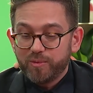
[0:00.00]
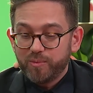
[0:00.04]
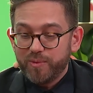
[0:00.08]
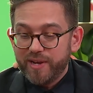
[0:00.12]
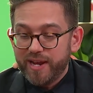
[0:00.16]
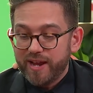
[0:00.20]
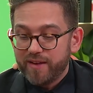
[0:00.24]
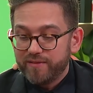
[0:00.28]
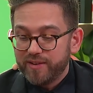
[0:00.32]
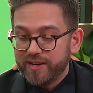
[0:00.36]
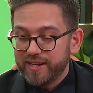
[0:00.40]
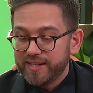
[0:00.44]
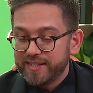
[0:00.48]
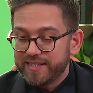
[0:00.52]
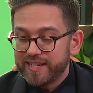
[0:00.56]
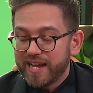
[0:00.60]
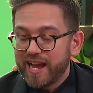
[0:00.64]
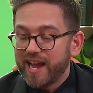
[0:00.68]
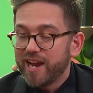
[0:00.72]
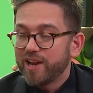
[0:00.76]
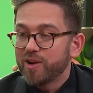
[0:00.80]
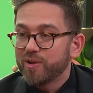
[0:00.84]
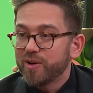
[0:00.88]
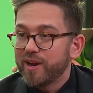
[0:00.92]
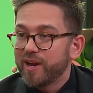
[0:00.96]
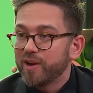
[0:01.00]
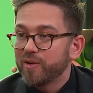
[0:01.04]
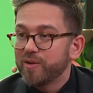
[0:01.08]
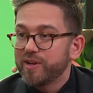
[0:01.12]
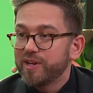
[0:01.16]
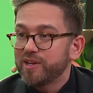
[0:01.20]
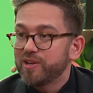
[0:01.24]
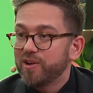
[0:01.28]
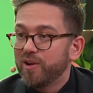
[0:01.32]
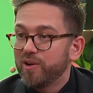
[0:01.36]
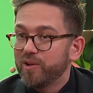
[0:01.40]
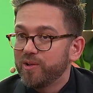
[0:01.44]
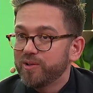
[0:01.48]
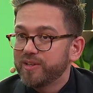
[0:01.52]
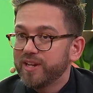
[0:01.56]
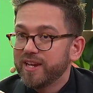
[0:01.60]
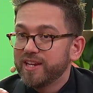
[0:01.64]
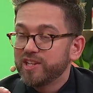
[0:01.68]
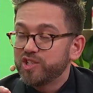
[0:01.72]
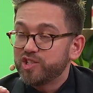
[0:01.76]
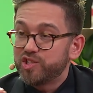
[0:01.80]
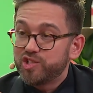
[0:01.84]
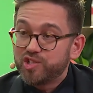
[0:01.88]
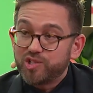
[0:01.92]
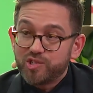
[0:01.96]
We have an entire area called
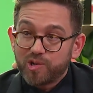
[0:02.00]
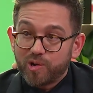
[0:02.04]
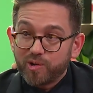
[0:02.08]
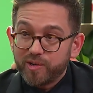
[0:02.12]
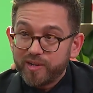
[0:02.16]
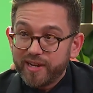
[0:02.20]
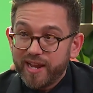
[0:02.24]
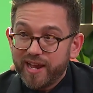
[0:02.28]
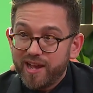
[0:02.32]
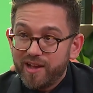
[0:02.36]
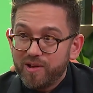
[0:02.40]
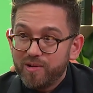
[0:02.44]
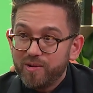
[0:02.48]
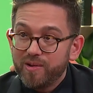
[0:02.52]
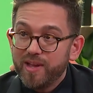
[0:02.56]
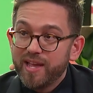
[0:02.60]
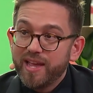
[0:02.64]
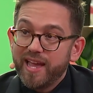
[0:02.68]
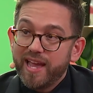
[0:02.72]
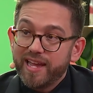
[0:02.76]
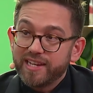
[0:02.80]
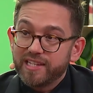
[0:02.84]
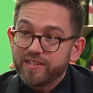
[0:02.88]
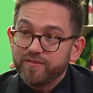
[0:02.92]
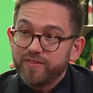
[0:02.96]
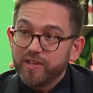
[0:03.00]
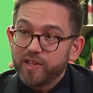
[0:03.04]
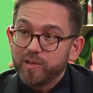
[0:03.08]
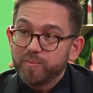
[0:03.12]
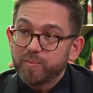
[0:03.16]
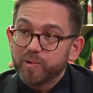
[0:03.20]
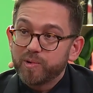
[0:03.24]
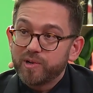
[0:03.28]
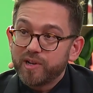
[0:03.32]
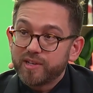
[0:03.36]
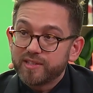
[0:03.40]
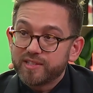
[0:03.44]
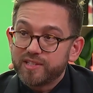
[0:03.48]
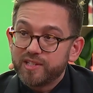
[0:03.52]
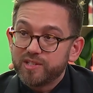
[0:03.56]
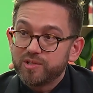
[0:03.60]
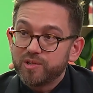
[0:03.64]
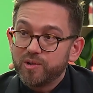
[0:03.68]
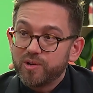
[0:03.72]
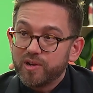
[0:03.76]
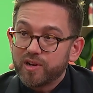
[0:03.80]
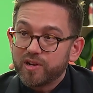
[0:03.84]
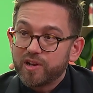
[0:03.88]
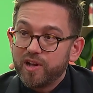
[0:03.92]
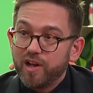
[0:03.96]
Start Now at
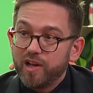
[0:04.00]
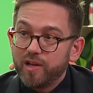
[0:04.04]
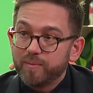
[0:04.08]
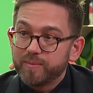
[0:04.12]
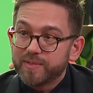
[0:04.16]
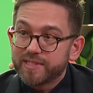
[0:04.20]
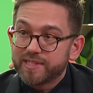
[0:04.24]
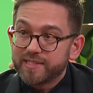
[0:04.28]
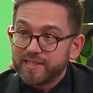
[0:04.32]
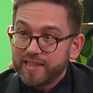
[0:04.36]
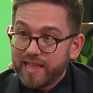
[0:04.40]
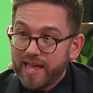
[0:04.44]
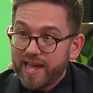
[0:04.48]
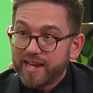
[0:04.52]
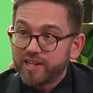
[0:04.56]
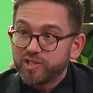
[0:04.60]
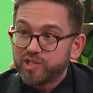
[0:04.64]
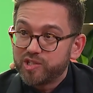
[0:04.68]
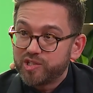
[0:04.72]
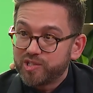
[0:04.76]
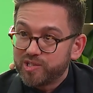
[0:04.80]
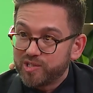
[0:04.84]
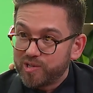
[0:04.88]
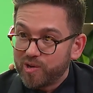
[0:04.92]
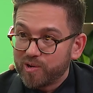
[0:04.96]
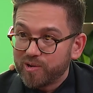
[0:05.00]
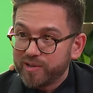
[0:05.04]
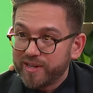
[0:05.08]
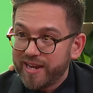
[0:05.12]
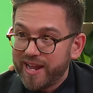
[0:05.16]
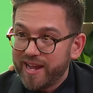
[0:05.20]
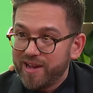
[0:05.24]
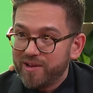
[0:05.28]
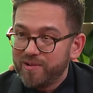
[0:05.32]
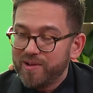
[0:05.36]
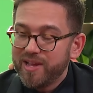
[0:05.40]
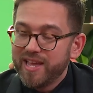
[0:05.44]
developer.cisco.com/start now.